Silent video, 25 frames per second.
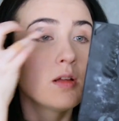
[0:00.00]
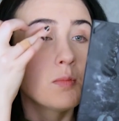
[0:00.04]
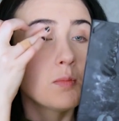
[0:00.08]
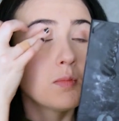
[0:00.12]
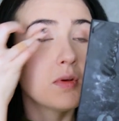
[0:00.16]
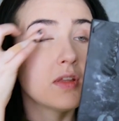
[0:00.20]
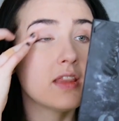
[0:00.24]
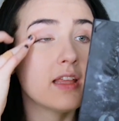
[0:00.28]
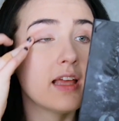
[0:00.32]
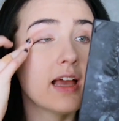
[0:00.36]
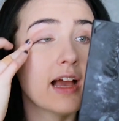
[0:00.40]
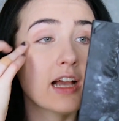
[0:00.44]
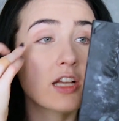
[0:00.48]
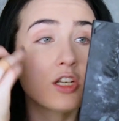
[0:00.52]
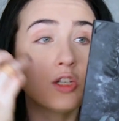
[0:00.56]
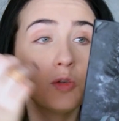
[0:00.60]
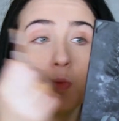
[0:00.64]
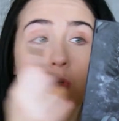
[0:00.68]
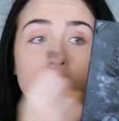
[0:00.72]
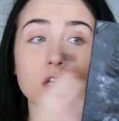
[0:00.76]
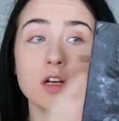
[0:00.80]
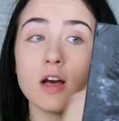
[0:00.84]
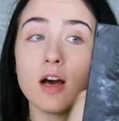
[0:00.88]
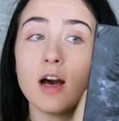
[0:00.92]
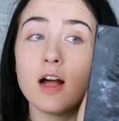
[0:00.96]
but the
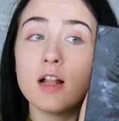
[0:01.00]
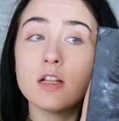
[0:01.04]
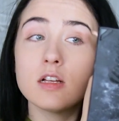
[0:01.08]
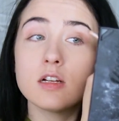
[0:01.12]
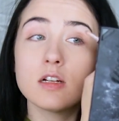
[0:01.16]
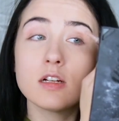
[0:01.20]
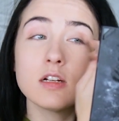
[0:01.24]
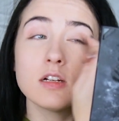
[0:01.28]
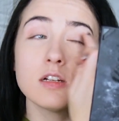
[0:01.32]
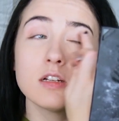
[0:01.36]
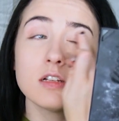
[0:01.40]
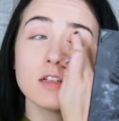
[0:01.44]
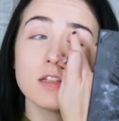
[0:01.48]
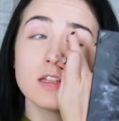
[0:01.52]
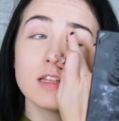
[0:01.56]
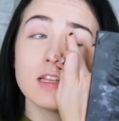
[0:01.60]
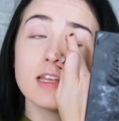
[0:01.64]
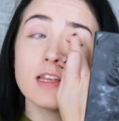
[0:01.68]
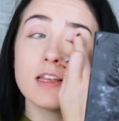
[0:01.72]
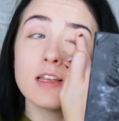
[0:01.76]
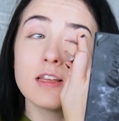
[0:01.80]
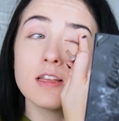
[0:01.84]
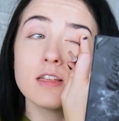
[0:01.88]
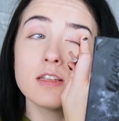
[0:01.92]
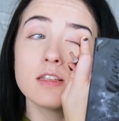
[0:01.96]
actual color
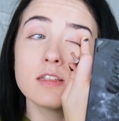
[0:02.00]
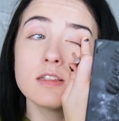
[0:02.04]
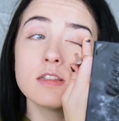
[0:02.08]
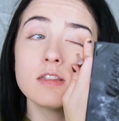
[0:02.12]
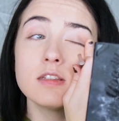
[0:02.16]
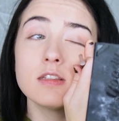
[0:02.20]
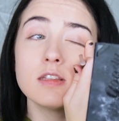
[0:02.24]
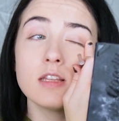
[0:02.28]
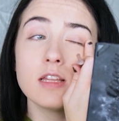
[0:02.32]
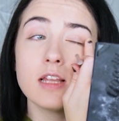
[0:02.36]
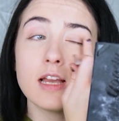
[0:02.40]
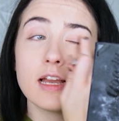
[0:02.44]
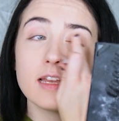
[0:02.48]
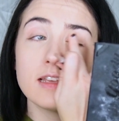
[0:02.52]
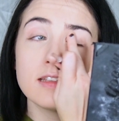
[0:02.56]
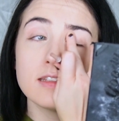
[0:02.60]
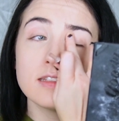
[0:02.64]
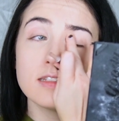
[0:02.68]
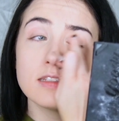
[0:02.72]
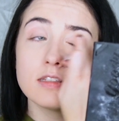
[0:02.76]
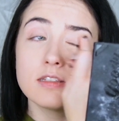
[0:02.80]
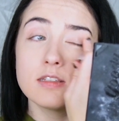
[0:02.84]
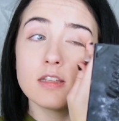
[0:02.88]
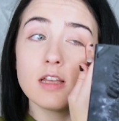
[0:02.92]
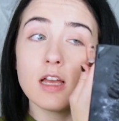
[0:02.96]
is
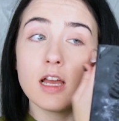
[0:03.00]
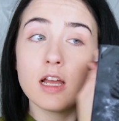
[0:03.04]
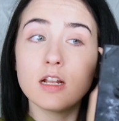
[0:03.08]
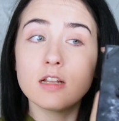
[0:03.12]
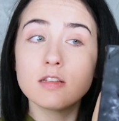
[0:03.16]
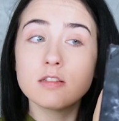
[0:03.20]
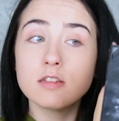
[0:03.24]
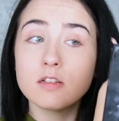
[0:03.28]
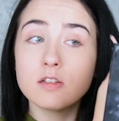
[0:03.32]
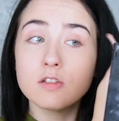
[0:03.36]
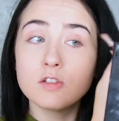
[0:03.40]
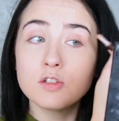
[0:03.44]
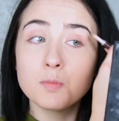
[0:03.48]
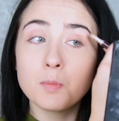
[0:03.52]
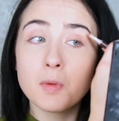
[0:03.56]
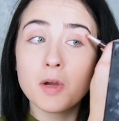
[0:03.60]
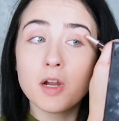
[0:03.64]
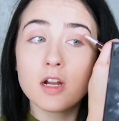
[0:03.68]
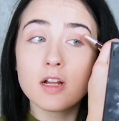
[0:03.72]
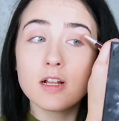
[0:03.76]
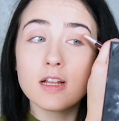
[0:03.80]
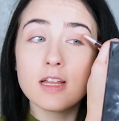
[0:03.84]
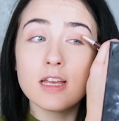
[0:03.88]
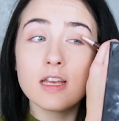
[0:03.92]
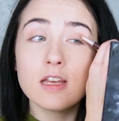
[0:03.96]
nice and it's a little
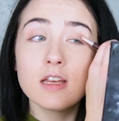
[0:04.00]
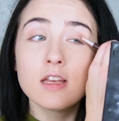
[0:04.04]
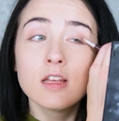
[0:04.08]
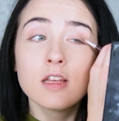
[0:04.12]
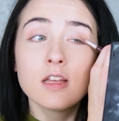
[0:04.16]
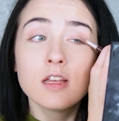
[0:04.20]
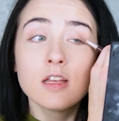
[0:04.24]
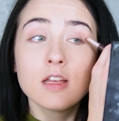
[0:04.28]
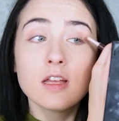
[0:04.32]
sparkly